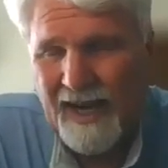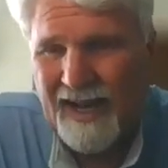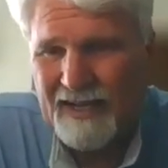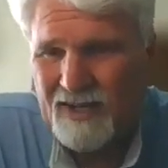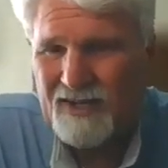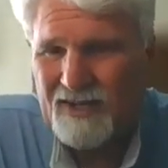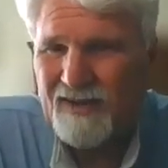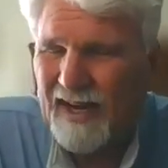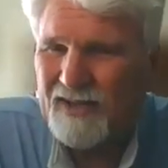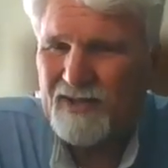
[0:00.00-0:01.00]
I just
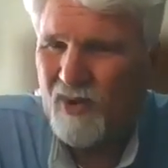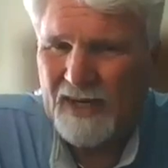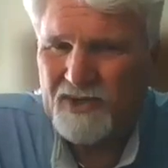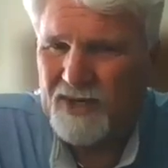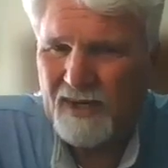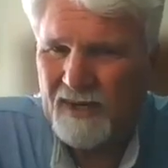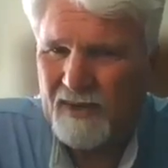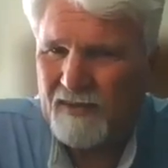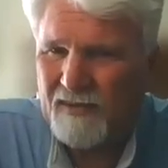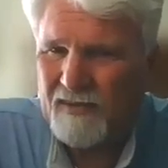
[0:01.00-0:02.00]
question
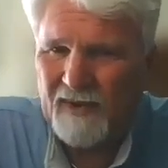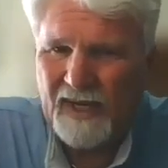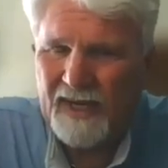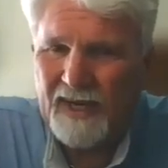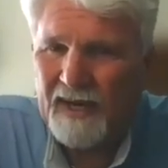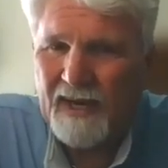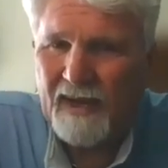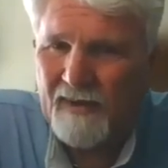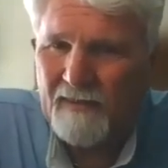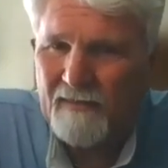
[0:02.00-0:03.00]
the validity
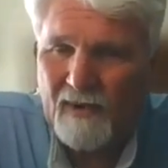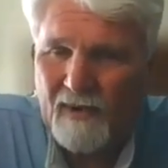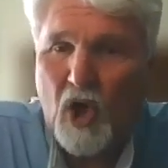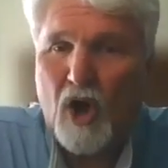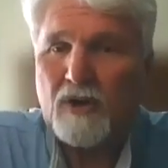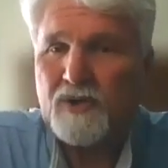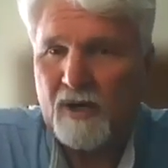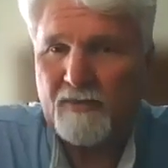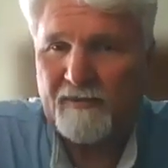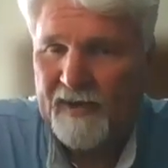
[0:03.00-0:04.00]
of the
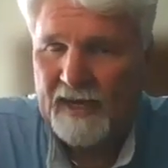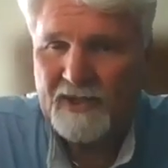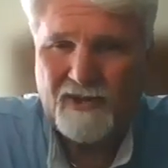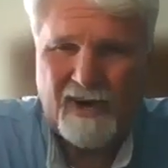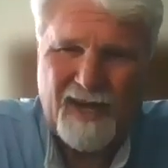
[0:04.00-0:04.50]
long-term effect. So